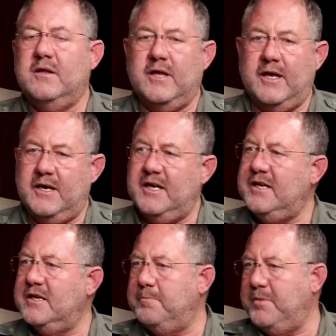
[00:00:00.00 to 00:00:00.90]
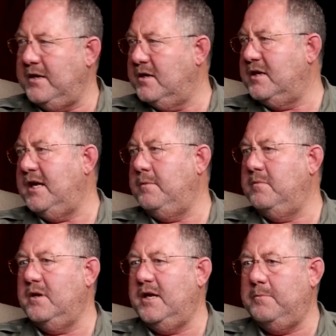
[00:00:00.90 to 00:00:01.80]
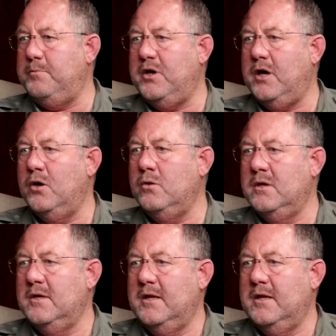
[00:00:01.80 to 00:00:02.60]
They are an independent NPO.